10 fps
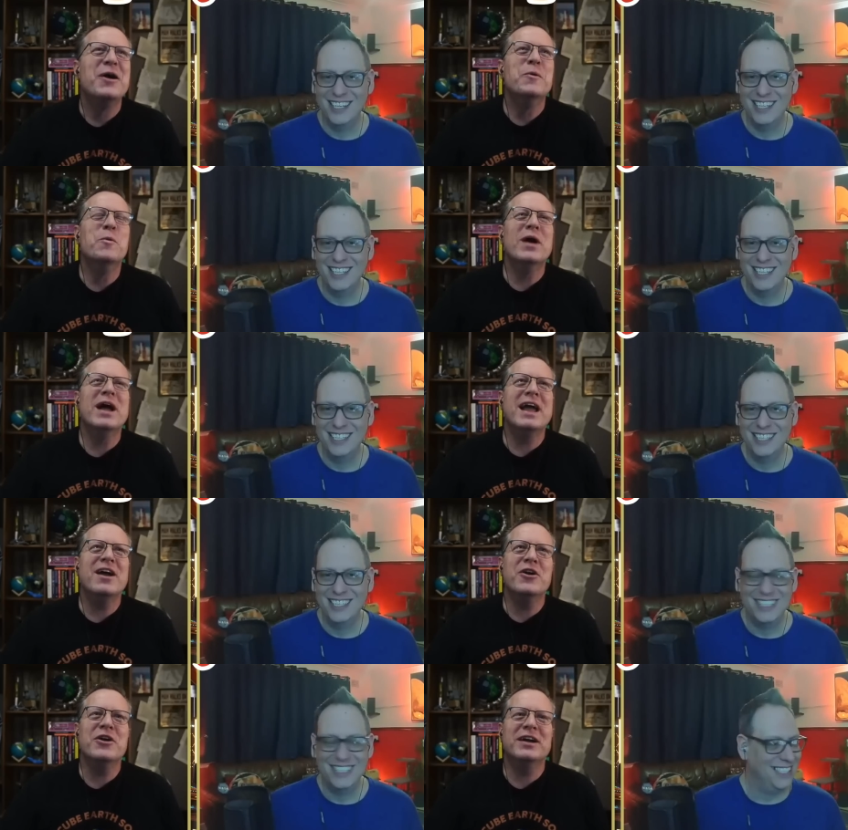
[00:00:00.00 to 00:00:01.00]

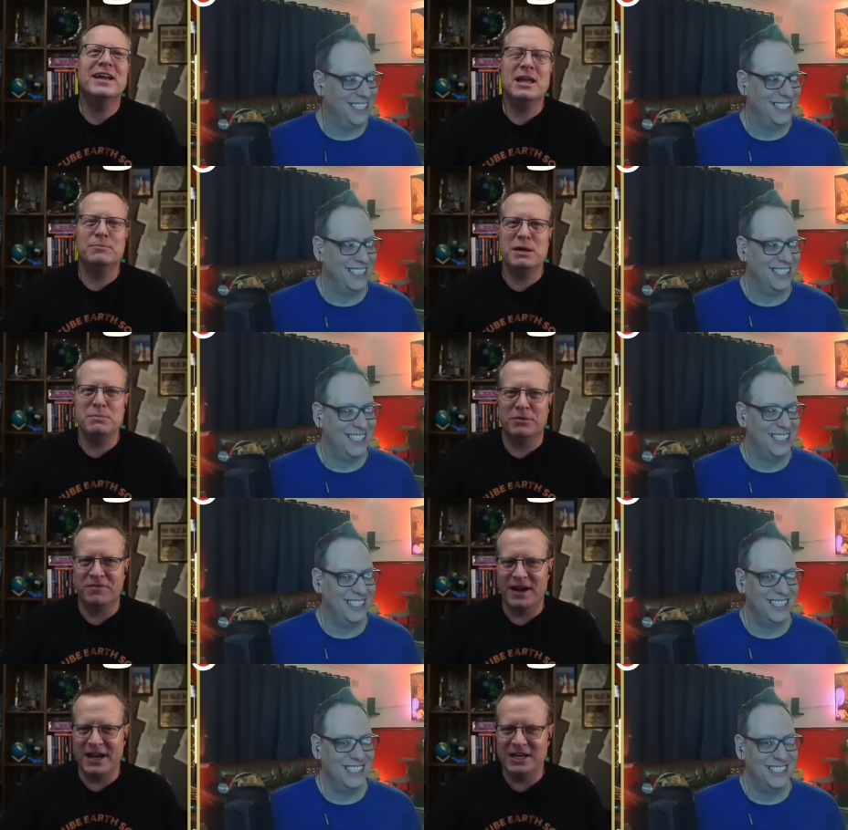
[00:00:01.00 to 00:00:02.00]
Speaker 1: where can people
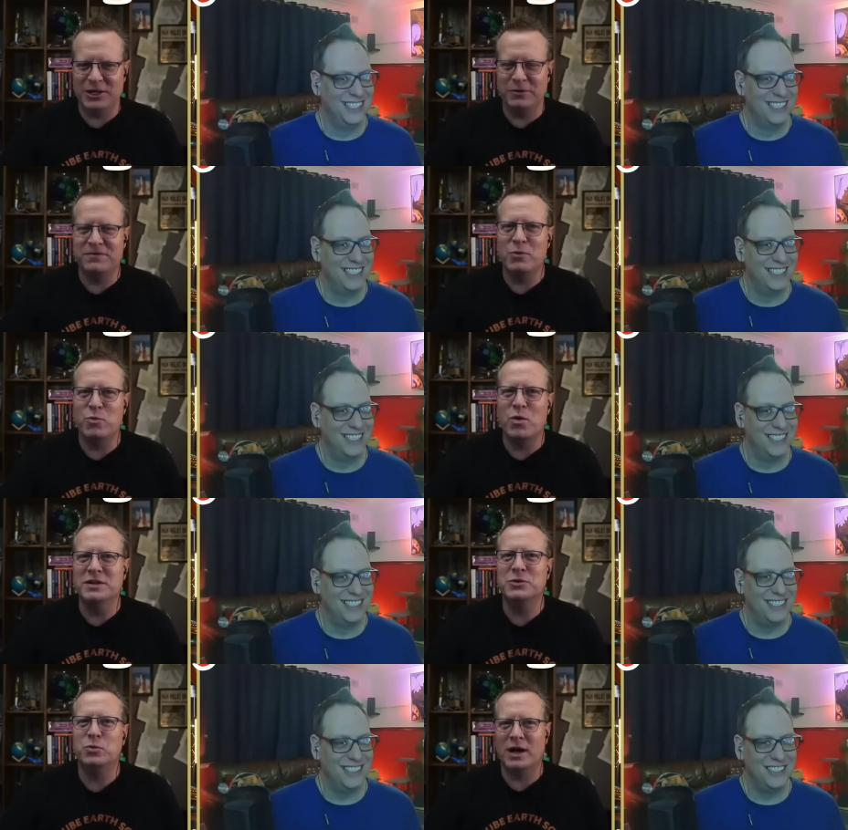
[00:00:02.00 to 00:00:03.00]
find you if they
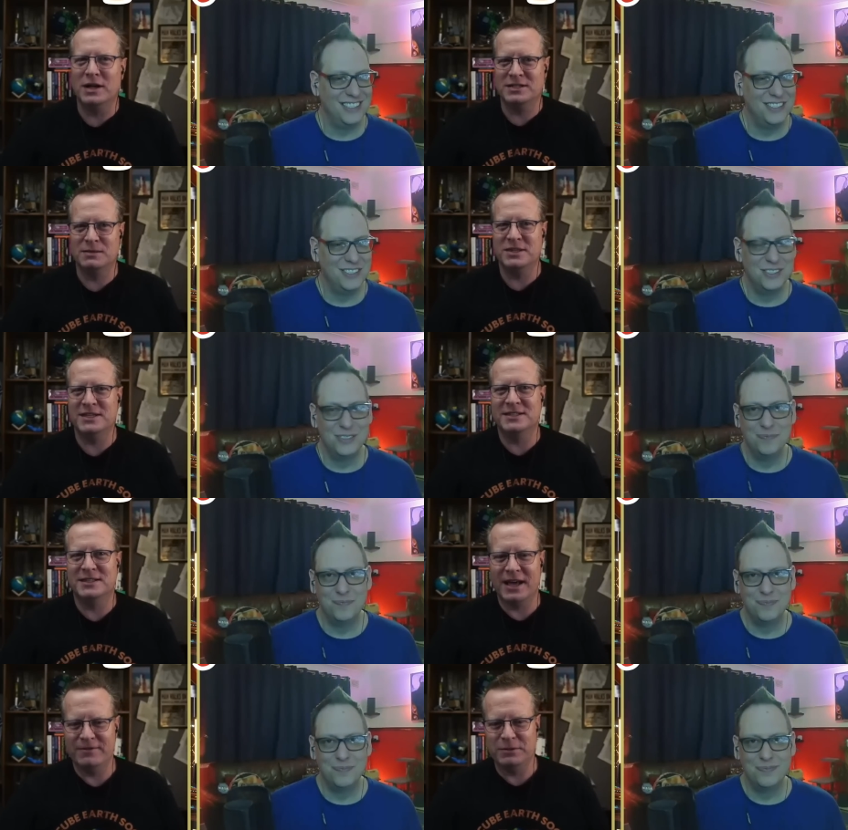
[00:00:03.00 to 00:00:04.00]
want to watch some of these
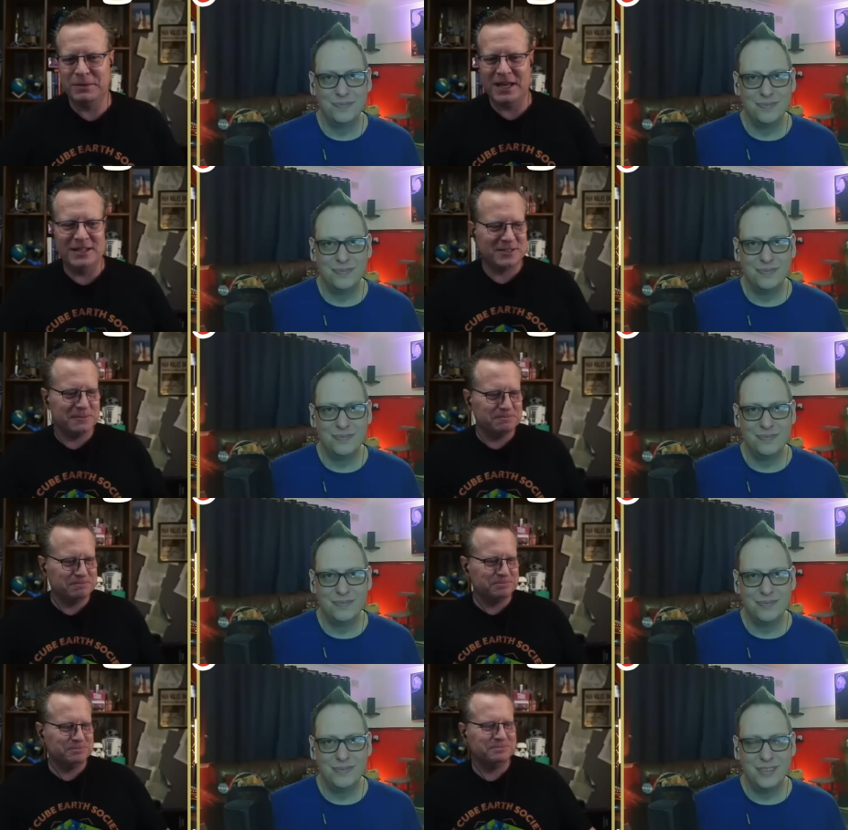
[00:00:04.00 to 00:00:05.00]
live debates?
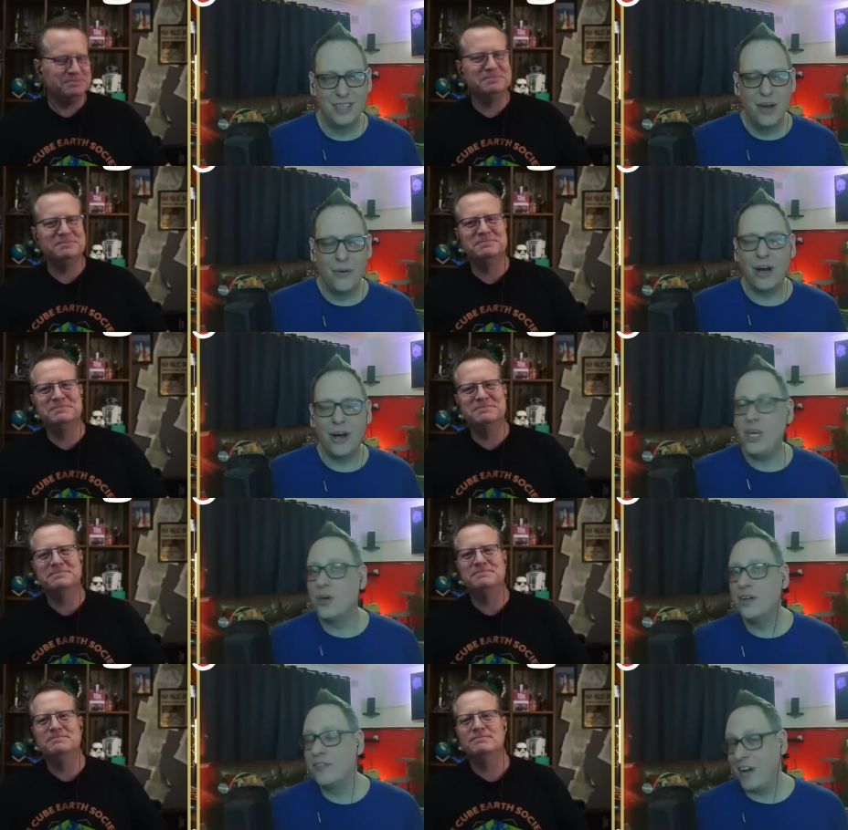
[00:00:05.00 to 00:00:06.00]
Speaker 2: Well,
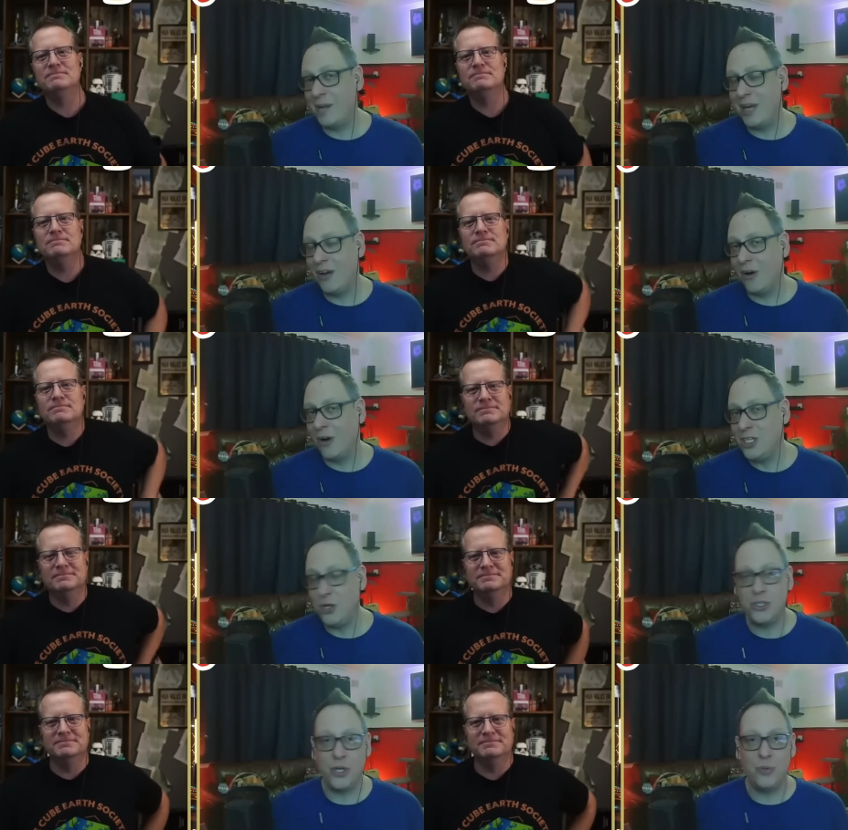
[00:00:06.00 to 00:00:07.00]
you can find me
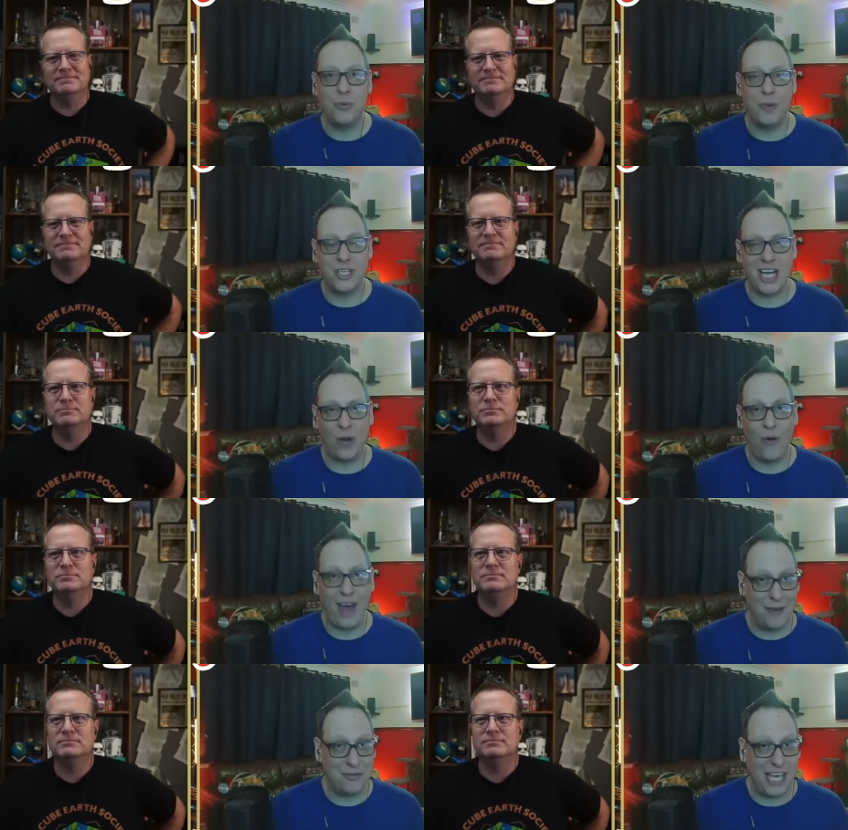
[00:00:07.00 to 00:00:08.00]
on YouTube my
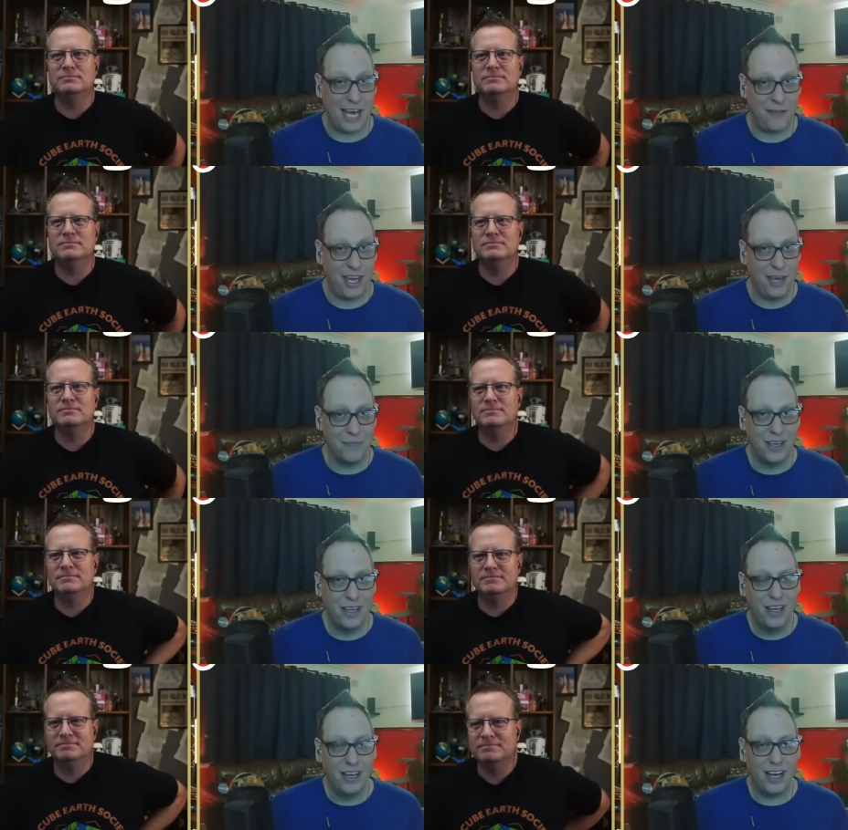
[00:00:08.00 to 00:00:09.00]
channel FTFE.
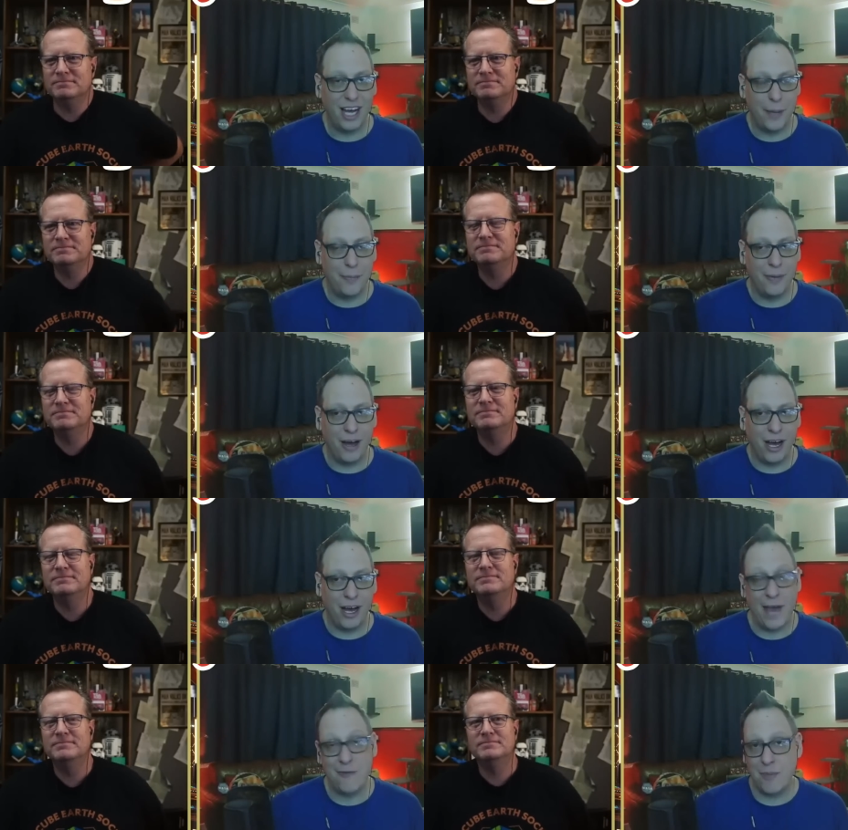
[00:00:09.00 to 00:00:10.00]
Um,
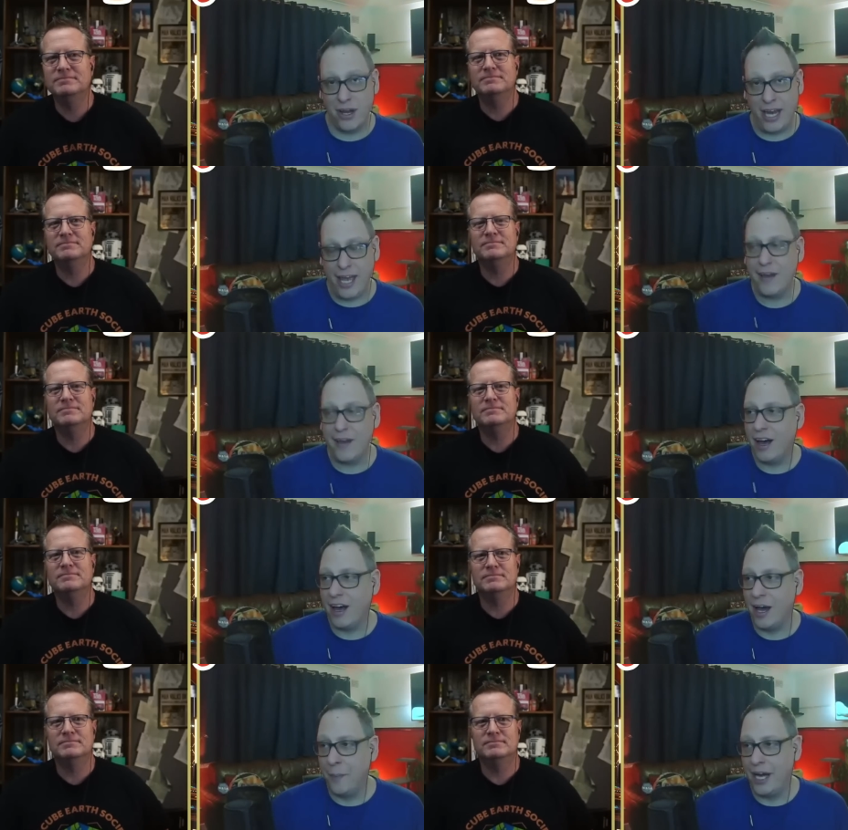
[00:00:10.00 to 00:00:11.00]
uh, every Monday,
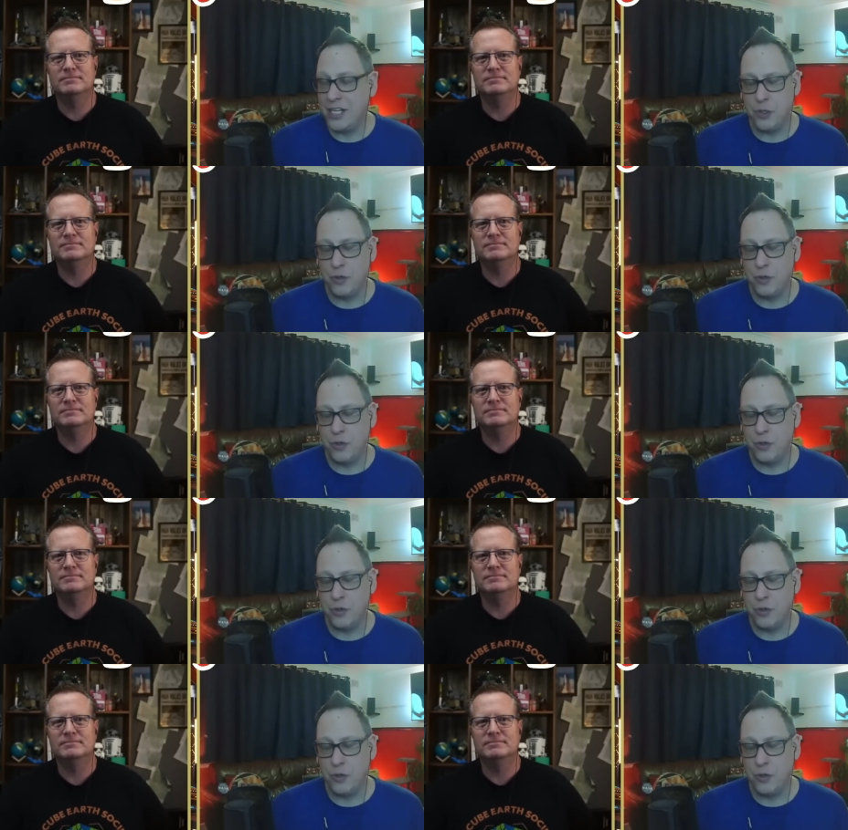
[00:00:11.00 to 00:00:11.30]
um, I